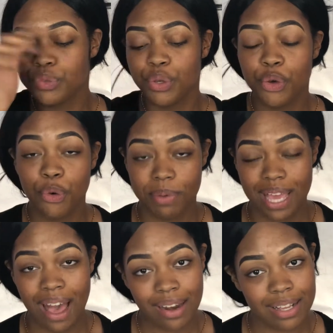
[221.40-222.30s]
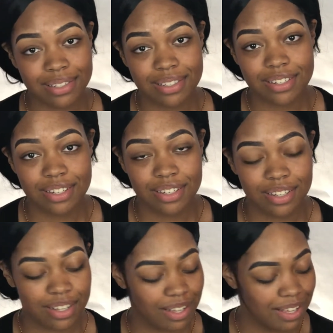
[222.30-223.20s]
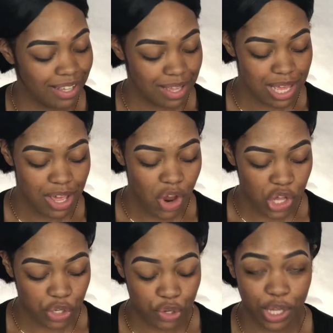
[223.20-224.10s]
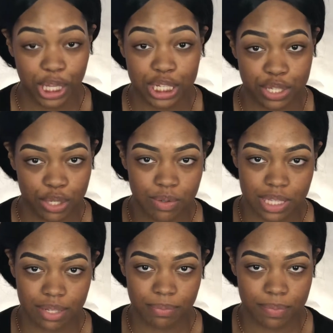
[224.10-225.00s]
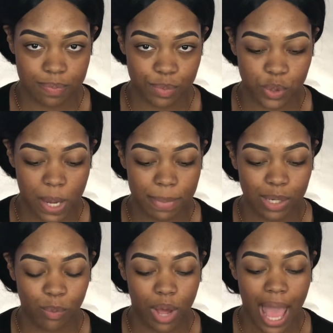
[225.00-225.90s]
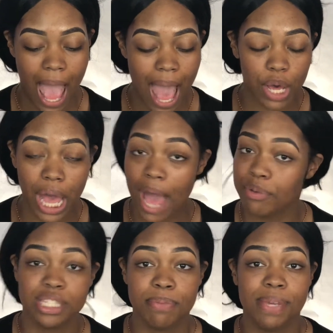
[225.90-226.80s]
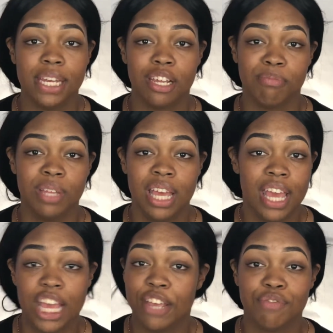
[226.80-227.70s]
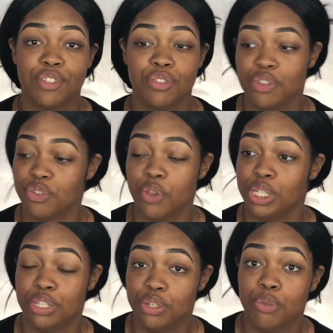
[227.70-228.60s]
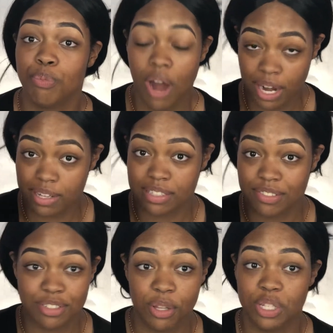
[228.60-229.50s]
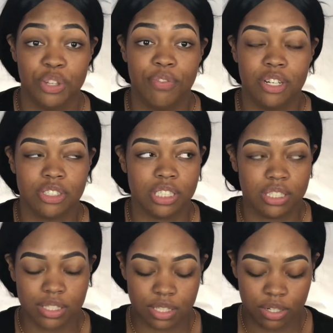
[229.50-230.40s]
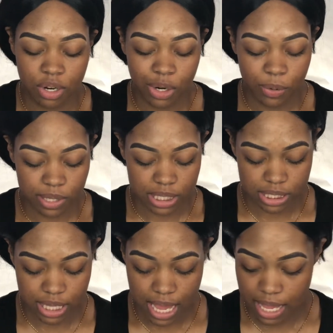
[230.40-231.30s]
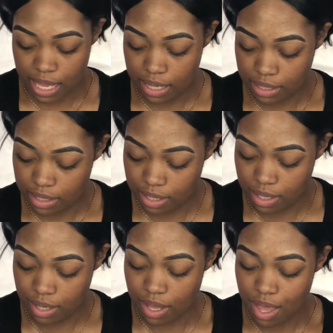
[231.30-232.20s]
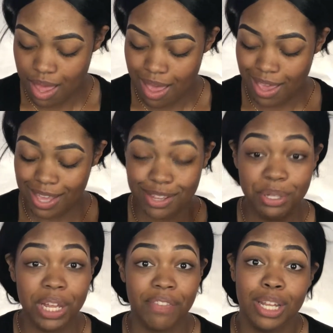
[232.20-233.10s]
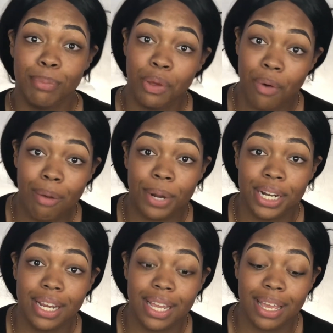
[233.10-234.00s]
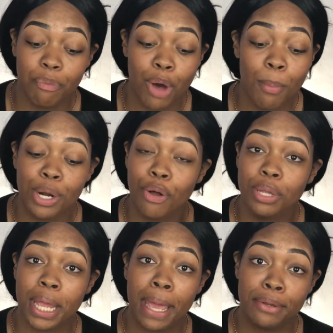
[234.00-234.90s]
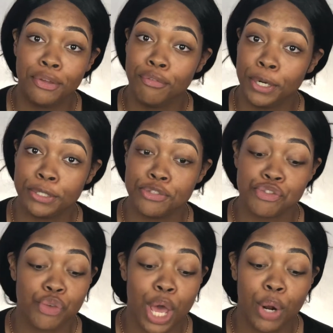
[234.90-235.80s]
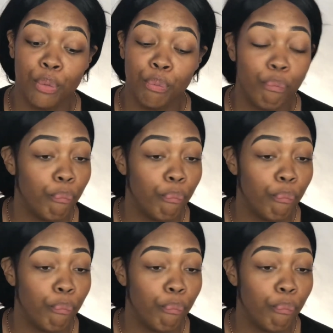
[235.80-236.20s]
To be honest, there's only like 2 of them. So I mean, how is it medium if there's only 2 products, if there's only 2 versions released? And it's only available at Walmart, and Walmart only had 2 versions, so I don't,